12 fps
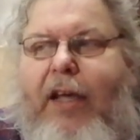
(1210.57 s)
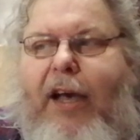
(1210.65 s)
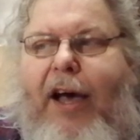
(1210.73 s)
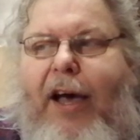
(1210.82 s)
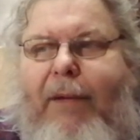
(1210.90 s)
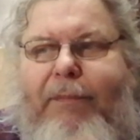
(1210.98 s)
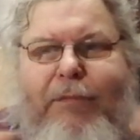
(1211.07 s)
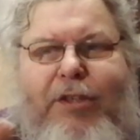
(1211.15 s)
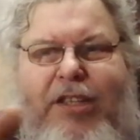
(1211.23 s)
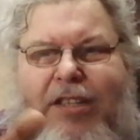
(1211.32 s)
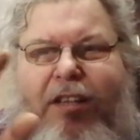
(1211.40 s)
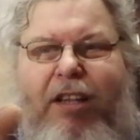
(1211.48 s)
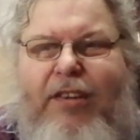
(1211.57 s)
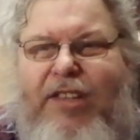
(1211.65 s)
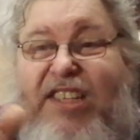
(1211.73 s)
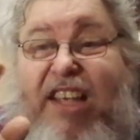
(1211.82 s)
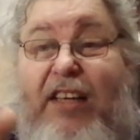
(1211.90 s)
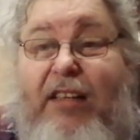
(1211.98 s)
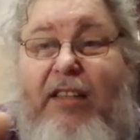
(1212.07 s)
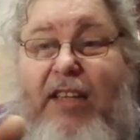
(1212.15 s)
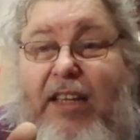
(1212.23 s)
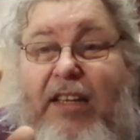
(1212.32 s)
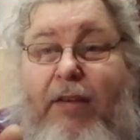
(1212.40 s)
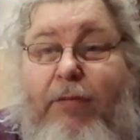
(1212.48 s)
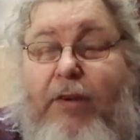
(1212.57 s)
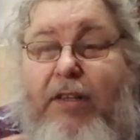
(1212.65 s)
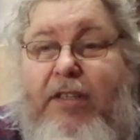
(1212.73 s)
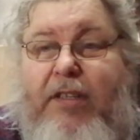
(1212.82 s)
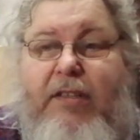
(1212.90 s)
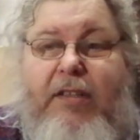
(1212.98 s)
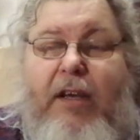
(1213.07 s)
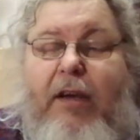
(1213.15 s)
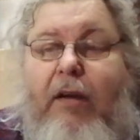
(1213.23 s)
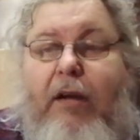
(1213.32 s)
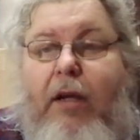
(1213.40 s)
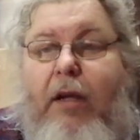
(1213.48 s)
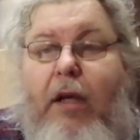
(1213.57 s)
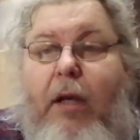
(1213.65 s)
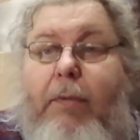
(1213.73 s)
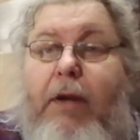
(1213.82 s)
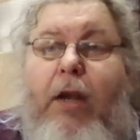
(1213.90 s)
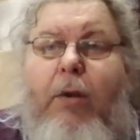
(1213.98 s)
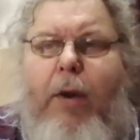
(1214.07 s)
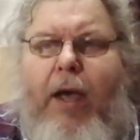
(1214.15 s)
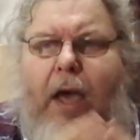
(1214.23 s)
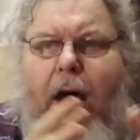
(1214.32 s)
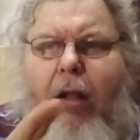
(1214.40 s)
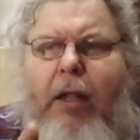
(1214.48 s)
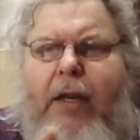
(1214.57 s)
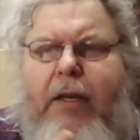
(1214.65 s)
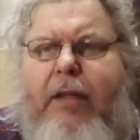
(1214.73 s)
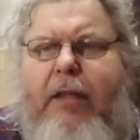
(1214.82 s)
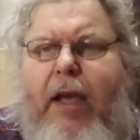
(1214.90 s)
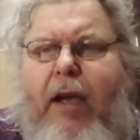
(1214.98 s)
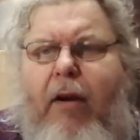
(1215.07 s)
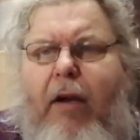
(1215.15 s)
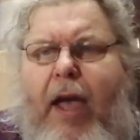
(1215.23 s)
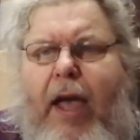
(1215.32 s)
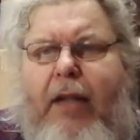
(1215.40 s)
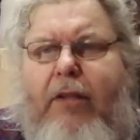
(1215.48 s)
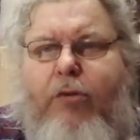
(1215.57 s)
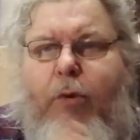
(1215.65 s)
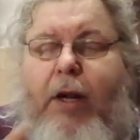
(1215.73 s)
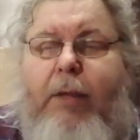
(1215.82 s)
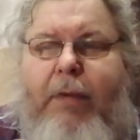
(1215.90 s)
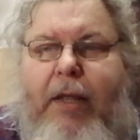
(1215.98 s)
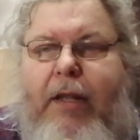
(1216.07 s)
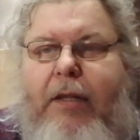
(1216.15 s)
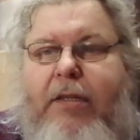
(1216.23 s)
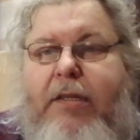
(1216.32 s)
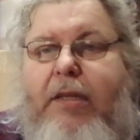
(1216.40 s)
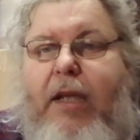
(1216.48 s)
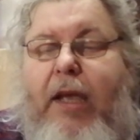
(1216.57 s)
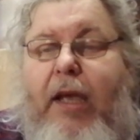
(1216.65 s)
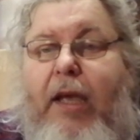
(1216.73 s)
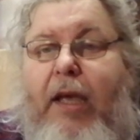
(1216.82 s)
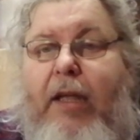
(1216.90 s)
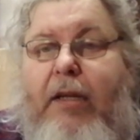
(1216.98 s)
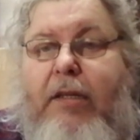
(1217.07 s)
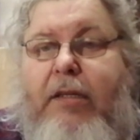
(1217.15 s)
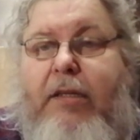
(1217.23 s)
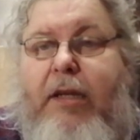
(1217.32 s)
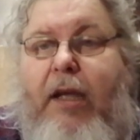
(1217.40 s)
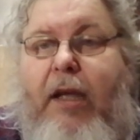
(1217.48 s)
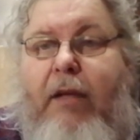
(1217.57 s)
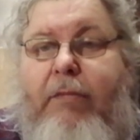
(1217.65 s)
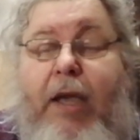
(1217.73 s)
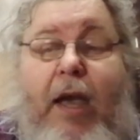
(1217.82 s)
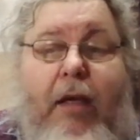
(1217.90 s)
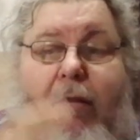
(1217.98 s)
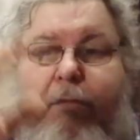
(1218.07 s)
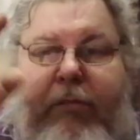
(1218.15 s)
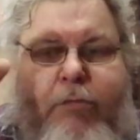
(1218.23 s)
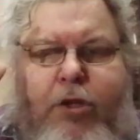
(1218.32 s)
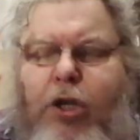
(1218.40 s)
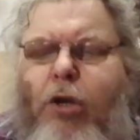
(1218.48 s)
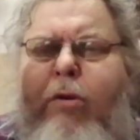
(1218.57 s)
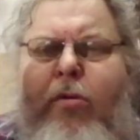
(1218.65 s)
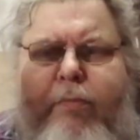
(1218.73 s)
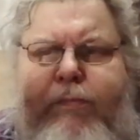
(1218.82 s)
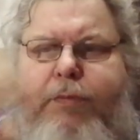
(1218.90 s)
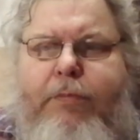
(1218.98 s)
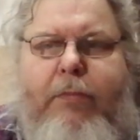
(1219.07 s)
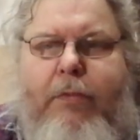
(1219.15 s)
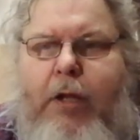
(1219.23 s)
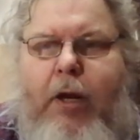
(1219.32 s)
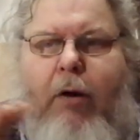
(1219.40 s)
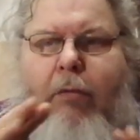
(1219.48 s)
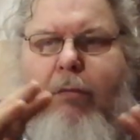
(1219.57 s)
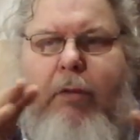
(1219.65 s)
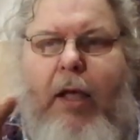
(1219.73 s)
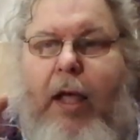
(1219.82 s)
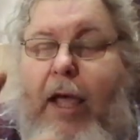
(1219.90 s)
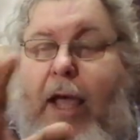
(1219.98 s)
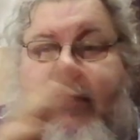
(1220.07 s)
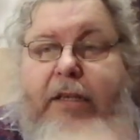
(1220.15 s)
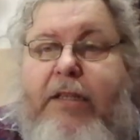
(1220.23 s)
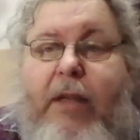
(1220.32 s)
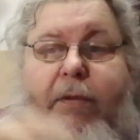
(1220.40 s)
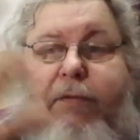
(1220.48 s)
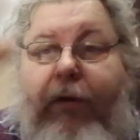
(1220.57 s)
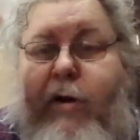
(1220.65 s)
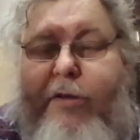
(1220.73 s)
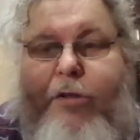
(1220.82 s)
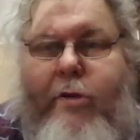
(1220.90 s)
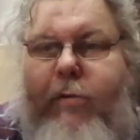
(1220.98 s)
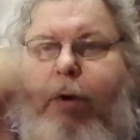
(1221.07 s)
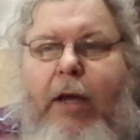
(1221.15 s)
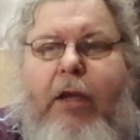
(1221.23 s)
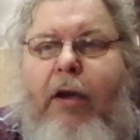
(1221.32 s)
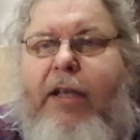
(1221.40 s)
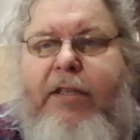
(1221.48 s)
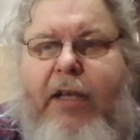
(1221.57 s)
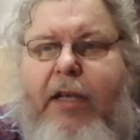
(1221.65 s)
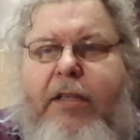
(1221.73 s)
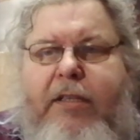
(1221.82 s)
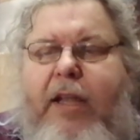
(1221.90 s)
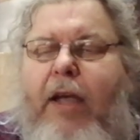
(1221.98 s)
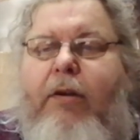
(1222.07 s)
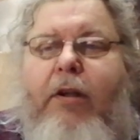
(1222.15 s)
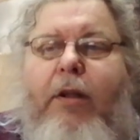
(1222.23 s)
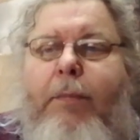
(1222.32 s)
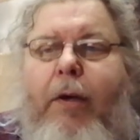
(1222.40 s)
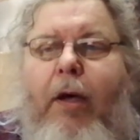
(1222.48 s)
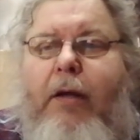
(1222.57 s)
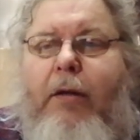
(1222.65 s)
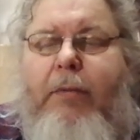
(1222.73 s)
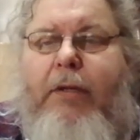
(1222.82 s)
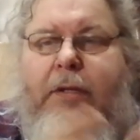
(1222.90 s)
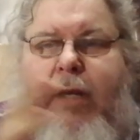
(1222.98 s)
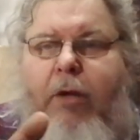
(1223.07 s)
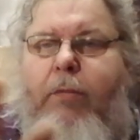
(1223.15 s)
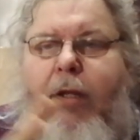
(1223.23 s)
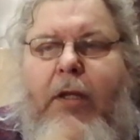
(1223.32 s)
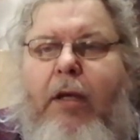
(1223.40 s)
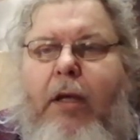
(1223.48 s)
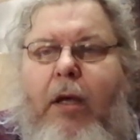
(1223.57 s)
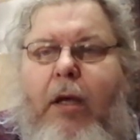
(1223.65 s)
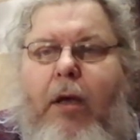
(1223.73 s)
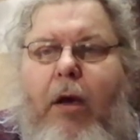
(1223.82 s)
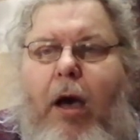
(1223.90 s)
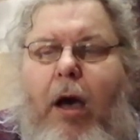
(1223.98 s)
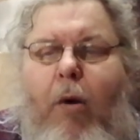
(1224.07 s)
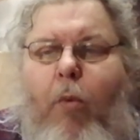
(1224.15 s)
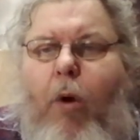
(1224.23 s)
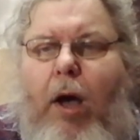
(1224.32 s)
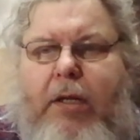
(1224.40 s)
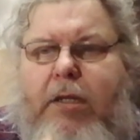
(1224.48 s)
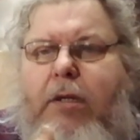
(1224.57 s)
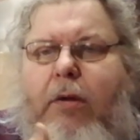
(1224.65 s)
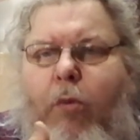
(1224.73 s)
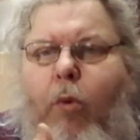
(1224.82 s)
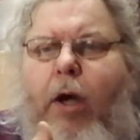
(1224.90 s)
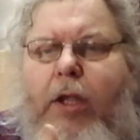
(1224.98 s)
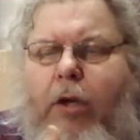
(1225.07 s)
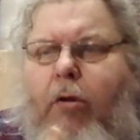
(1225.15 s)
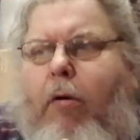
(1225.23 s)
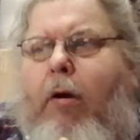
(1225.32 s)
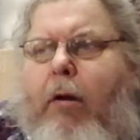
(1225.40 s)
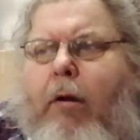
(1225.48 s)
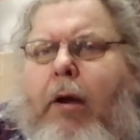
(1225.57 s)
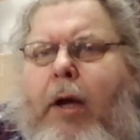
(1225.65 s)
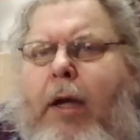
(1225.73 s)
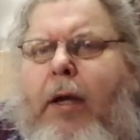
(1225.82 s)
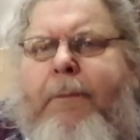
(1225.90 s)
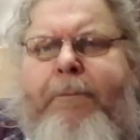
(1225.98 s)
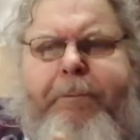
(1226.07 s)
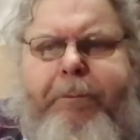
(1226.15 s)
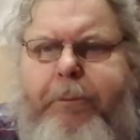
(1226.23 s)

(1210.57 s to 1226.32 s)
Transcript: um, just little subtlety differences there but anyway, I'll end it there at 20 minutes. And uh, yeah, do, you know, as I said before, do write your essays down in the bottom and tell me uh, what what your um,